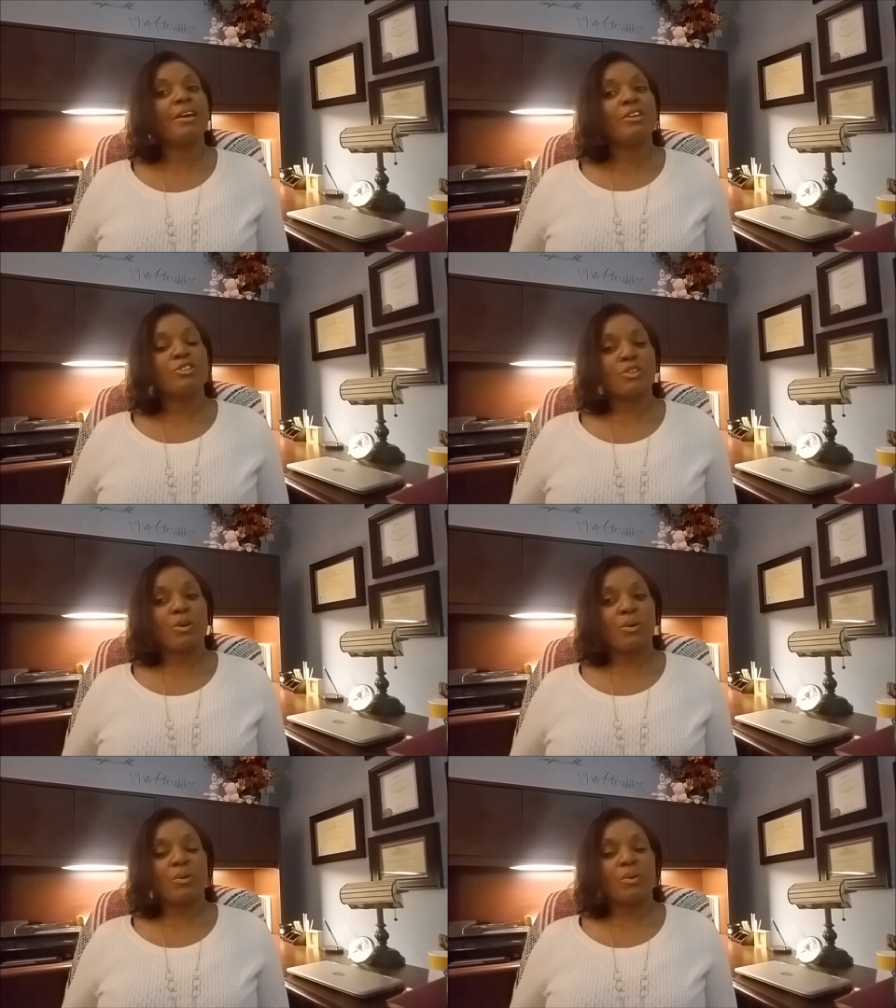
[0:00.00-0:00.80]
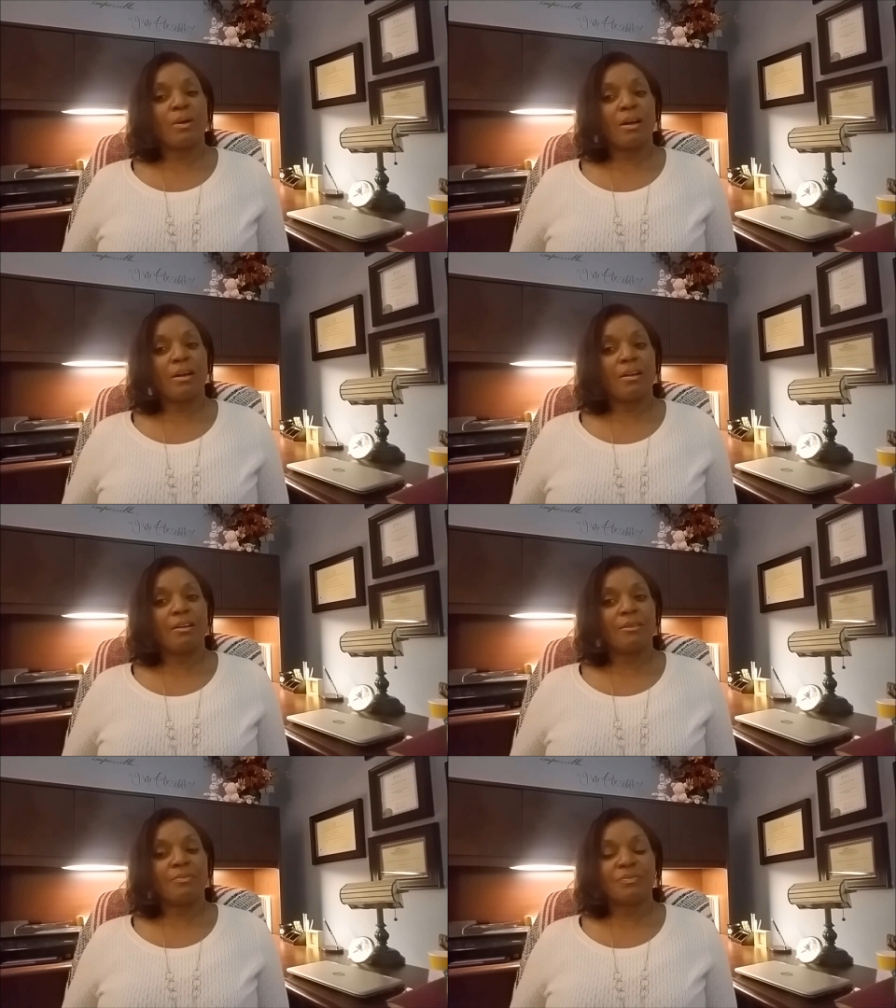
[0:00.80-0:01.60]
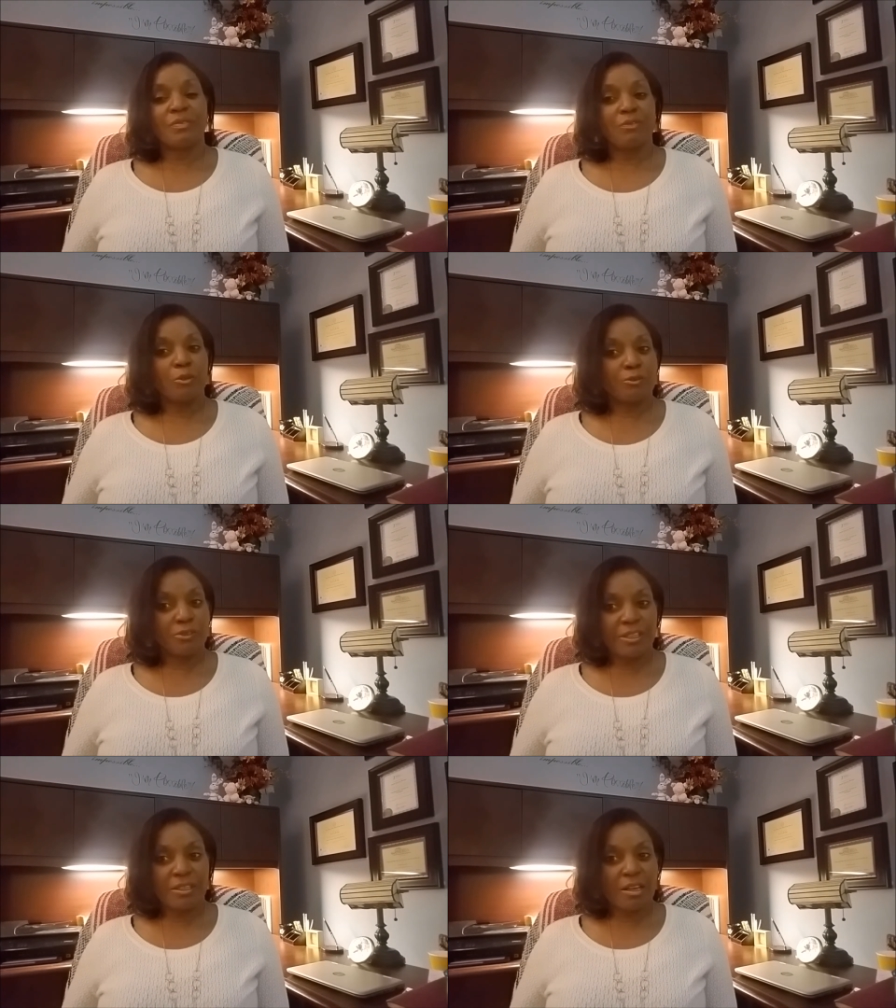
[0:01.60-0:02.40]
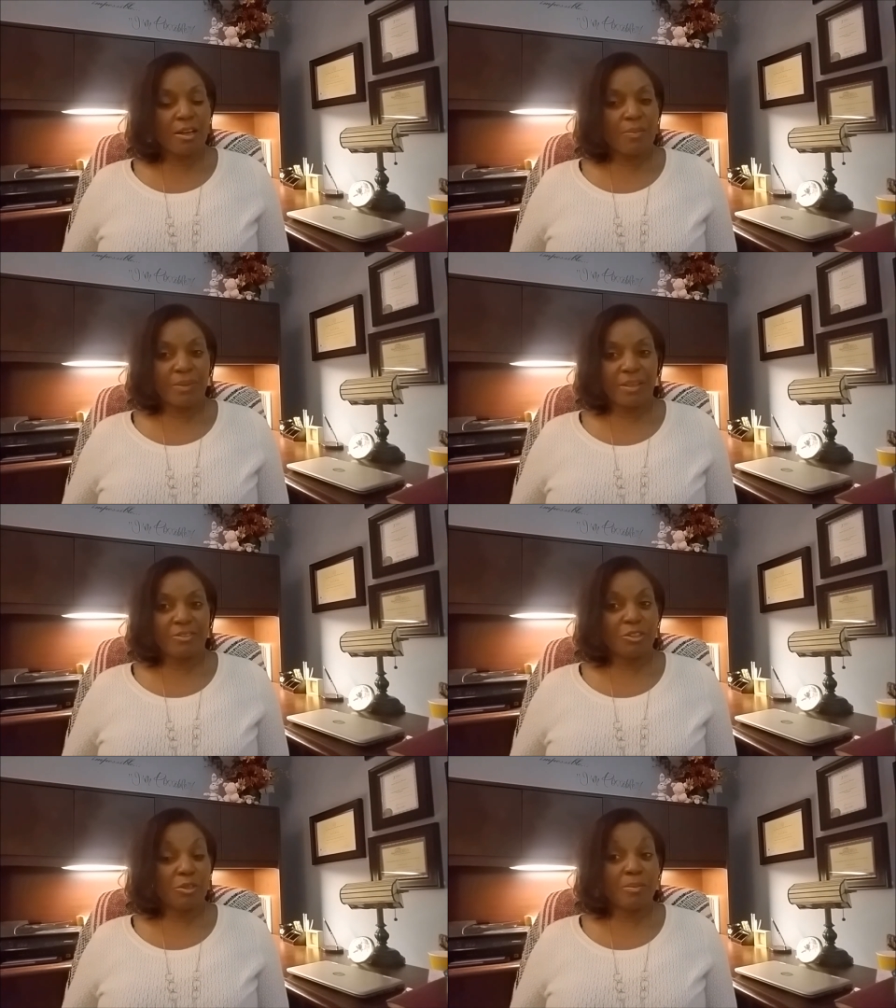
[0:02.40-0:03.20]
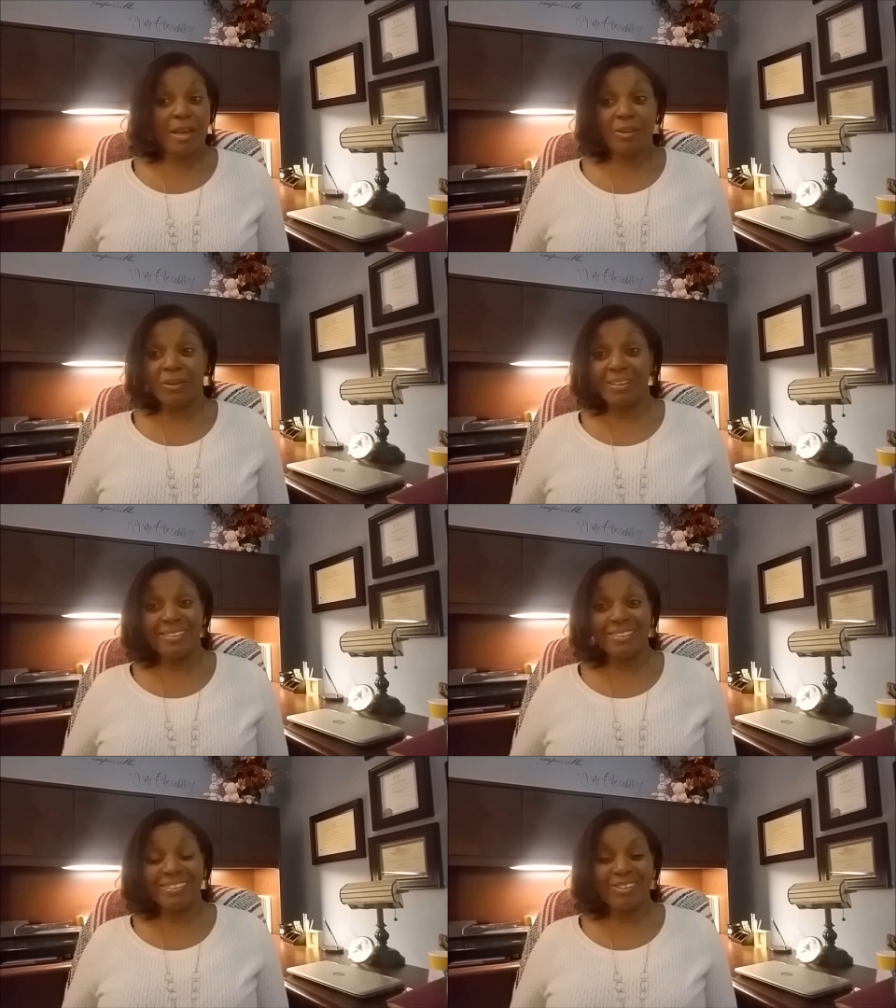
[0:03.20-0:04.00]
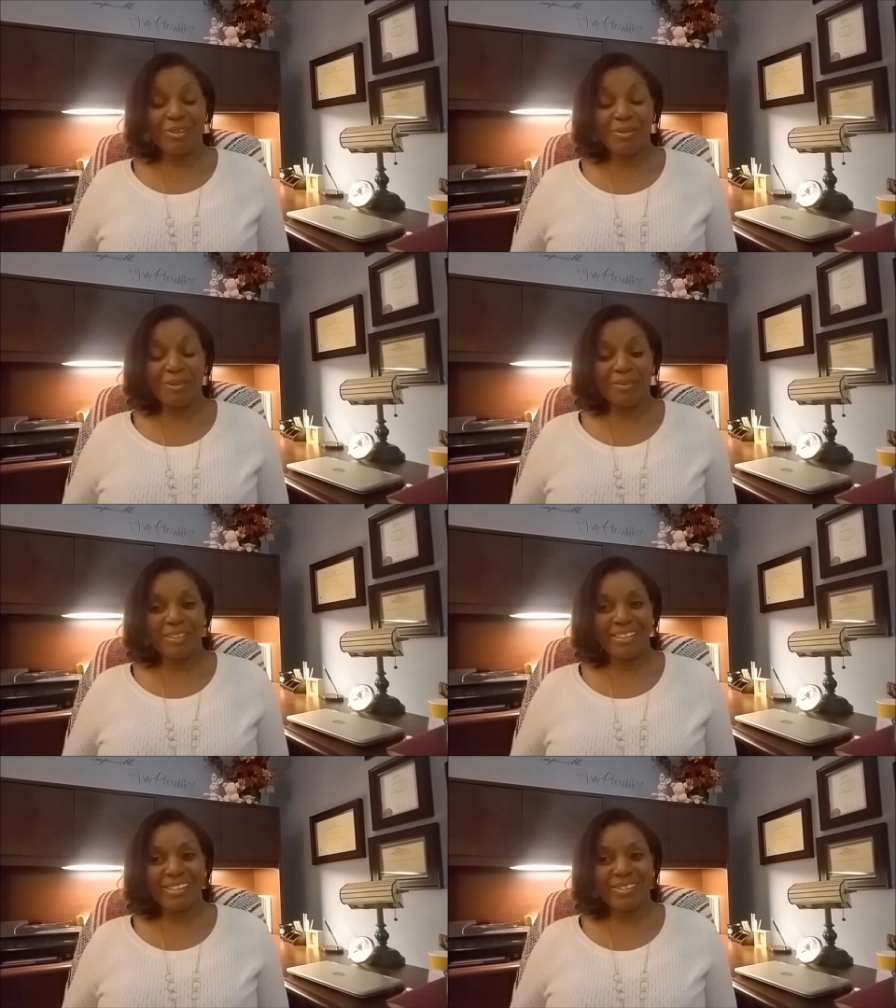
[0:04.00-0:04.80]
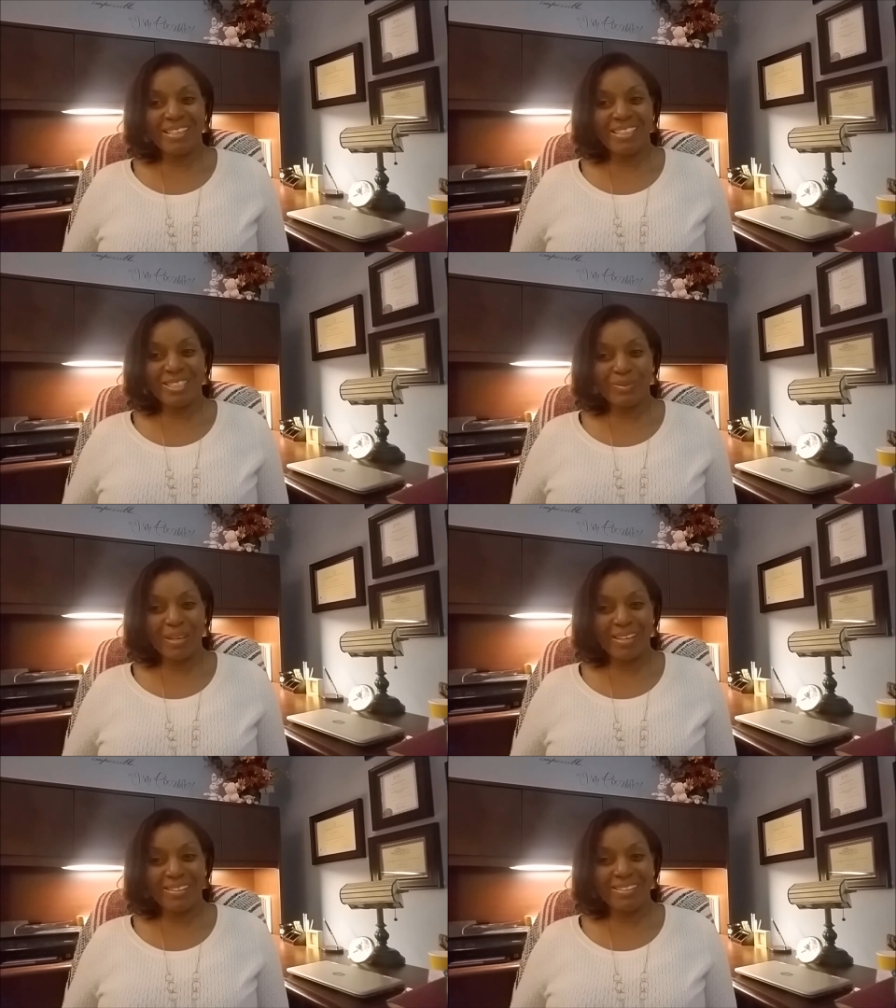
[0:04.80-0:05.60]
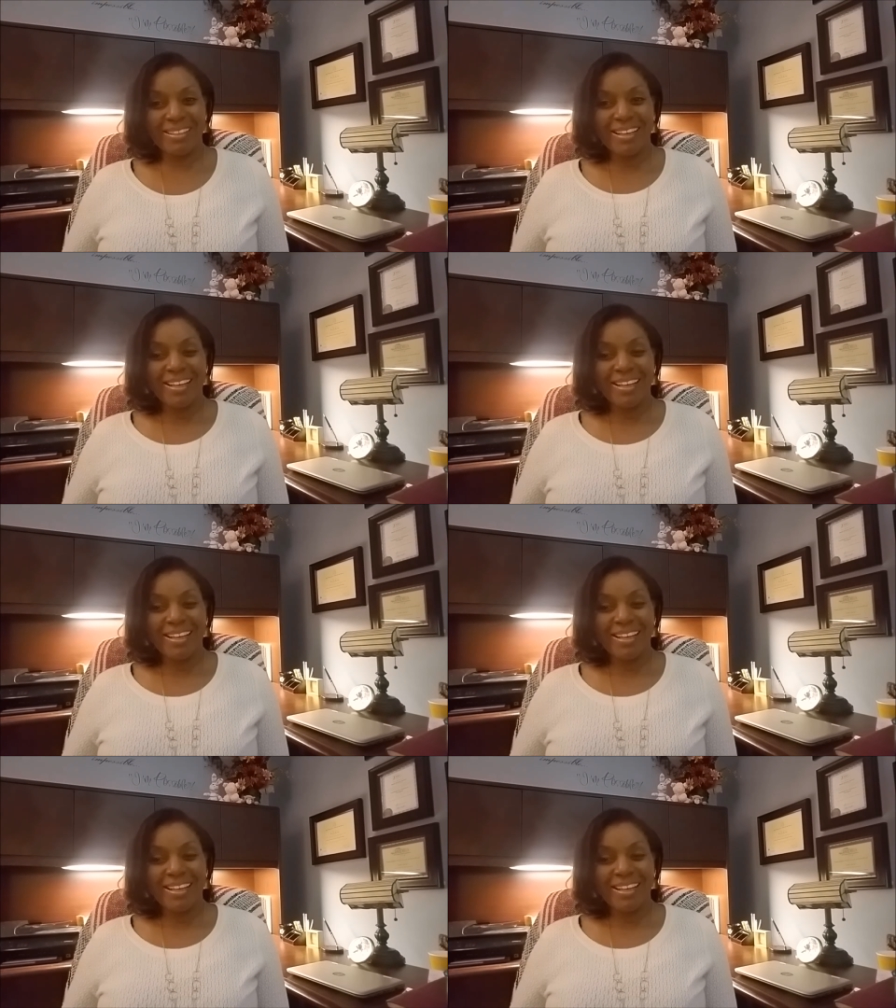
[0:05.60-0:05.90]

So feel free to comment, good, bad, or ugly, on the video as well.